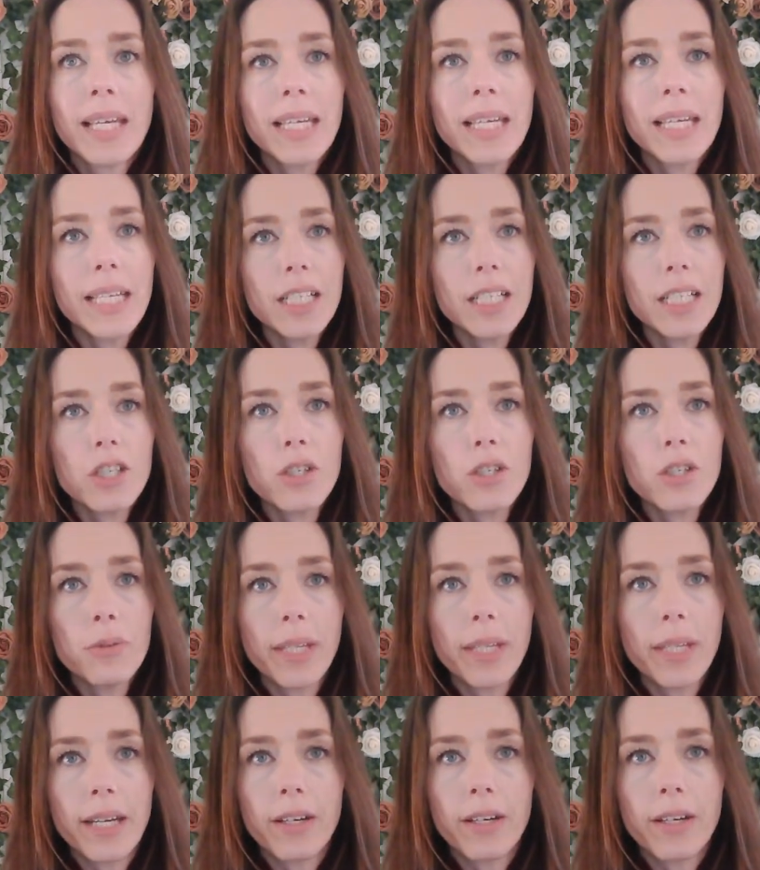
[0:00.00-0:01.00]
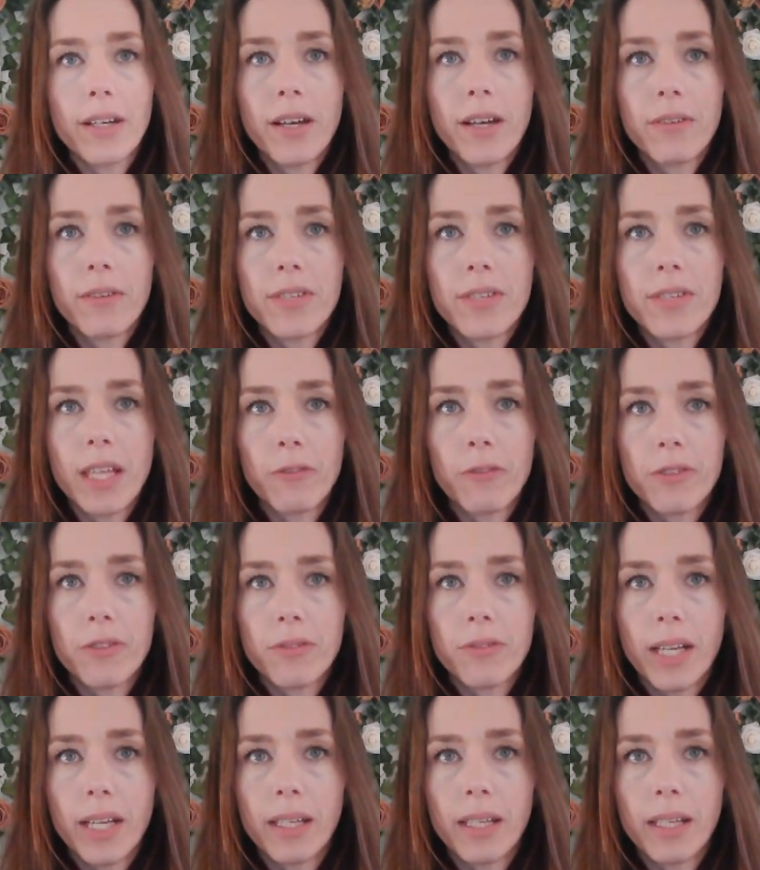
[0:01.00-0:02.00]
Each new layer of
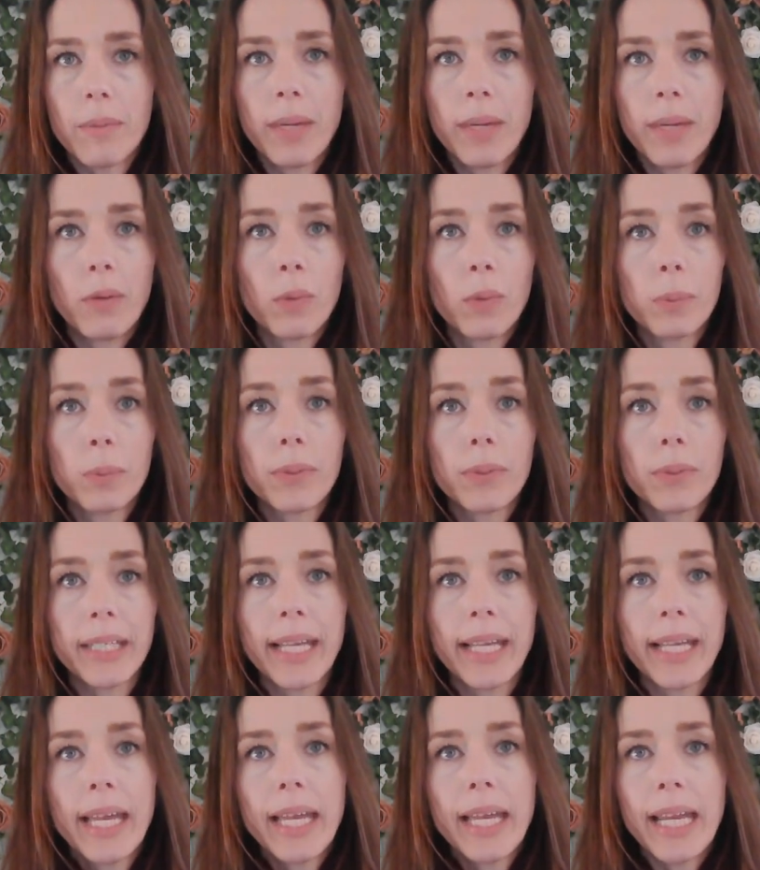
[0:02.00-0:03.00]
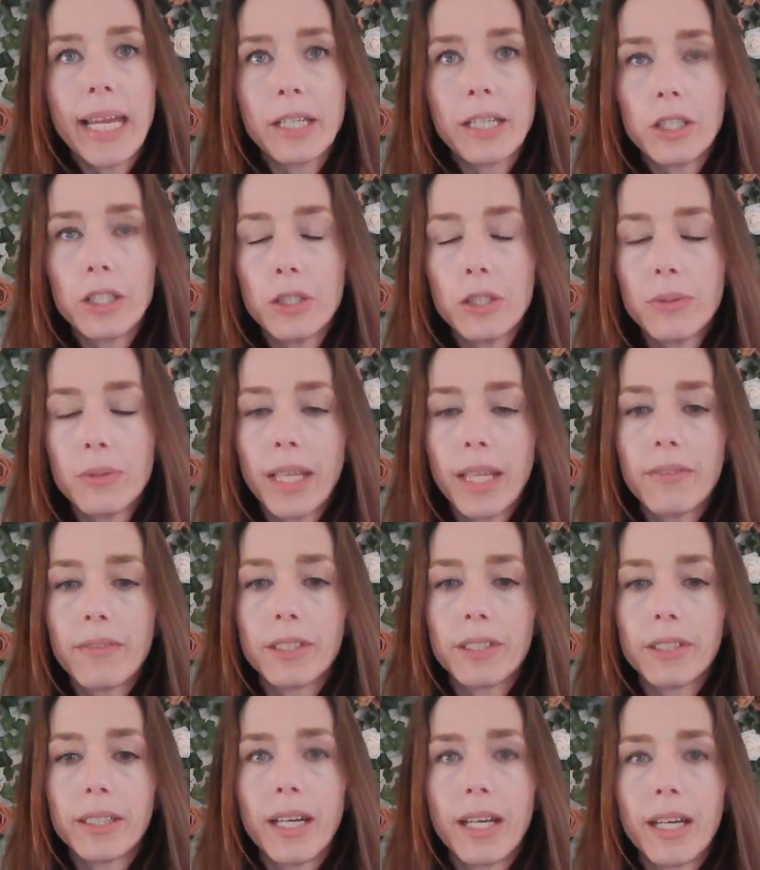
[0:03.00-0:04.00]
self-development will bring a new
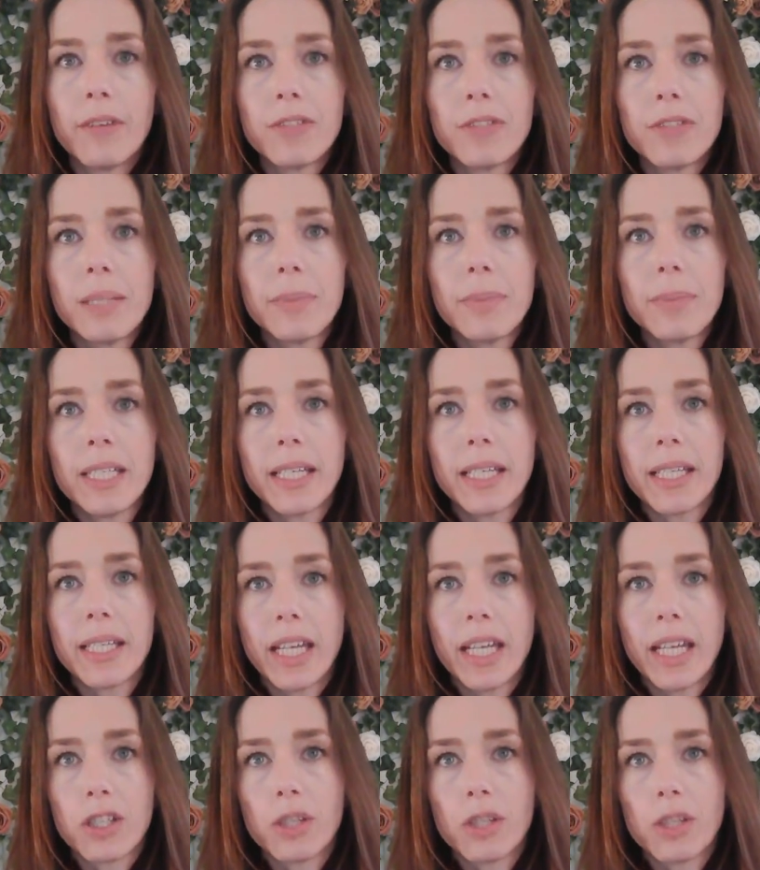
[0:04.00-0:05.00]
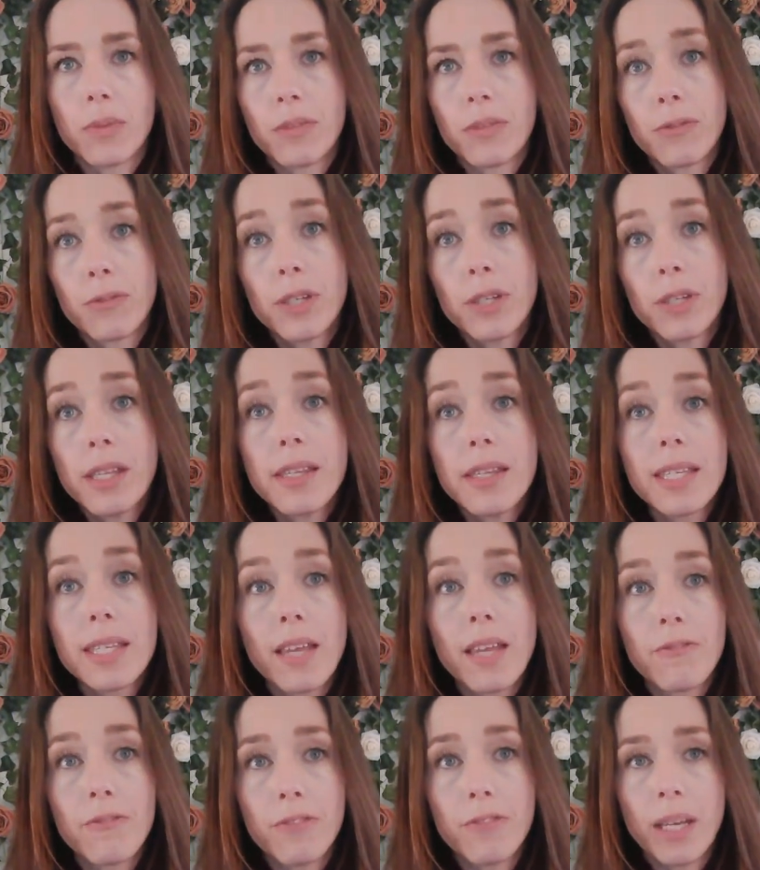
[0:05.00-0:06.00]
level of deepening connection with friends
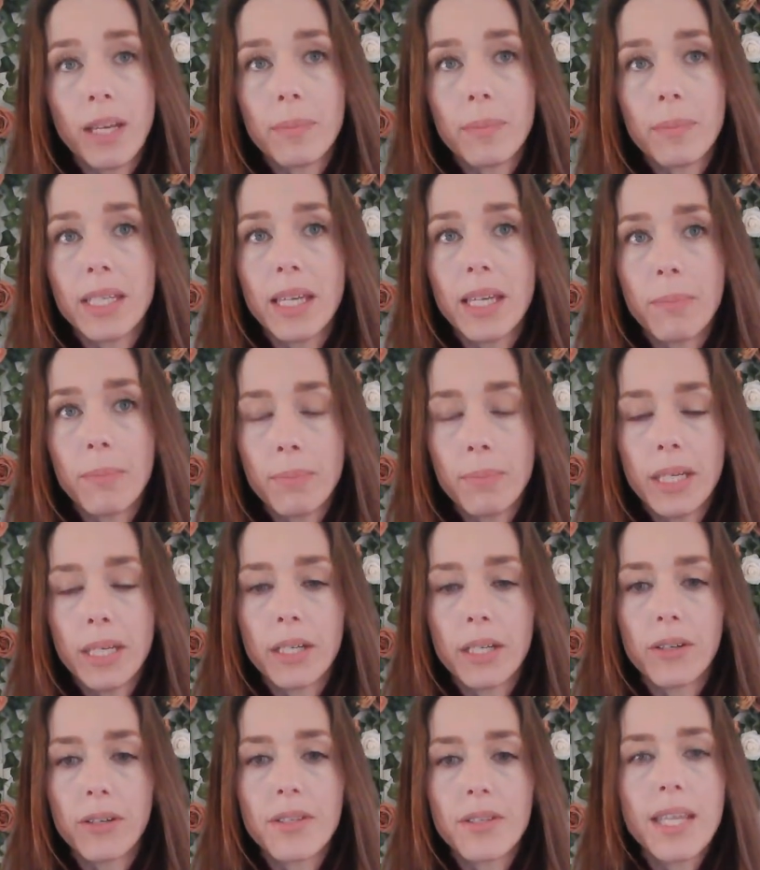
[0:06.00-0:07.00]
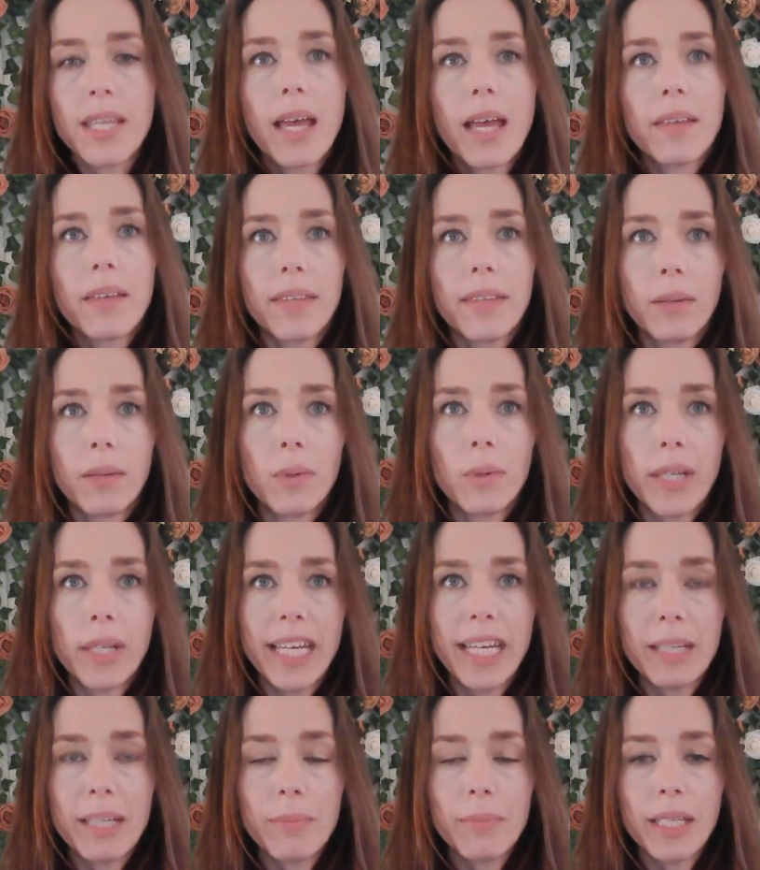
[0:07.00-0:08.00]
and family and peers that will
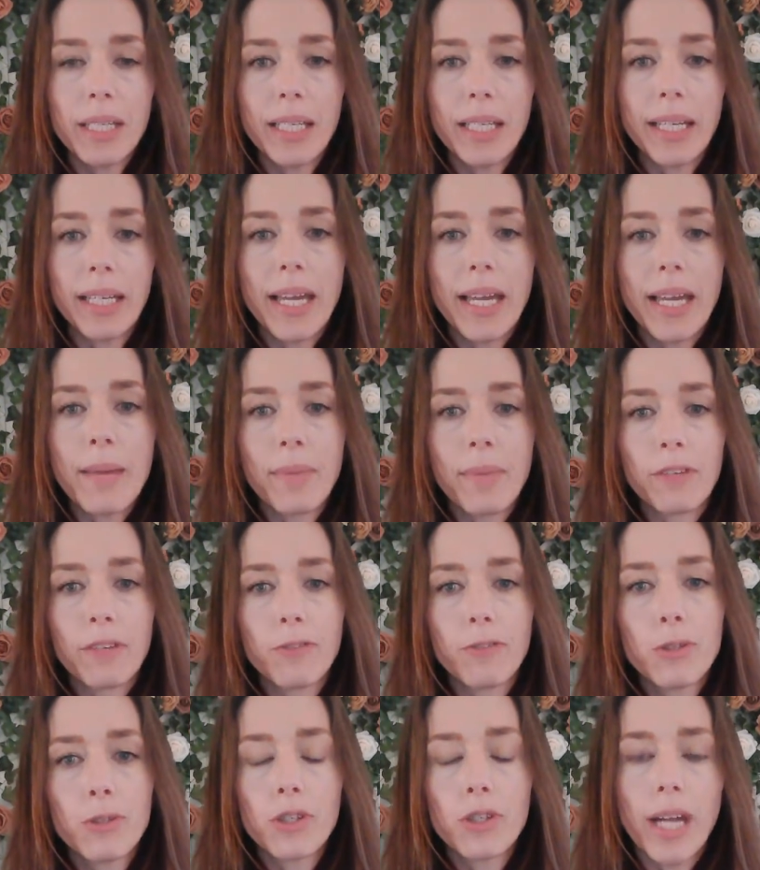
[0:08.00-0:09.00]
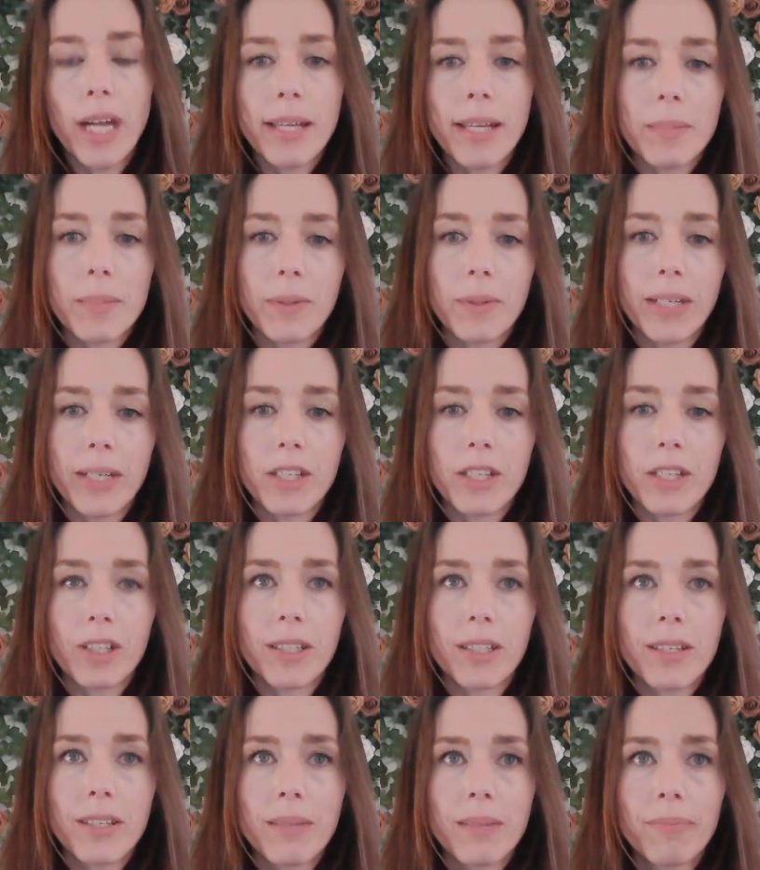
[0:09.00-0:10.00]
aid me in my future
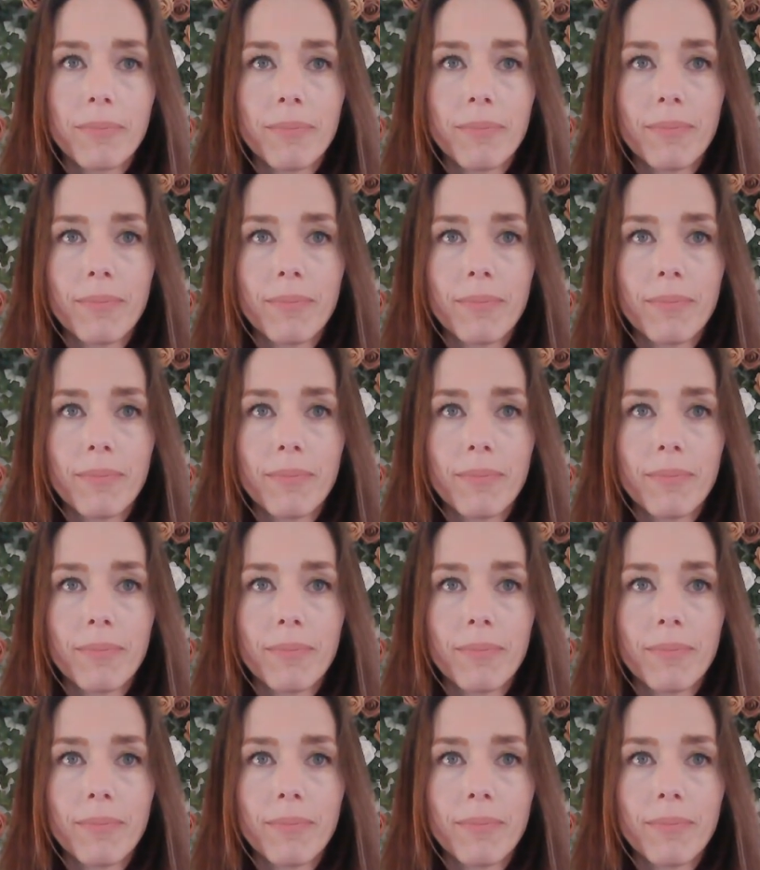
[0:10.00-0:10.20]
aspirations.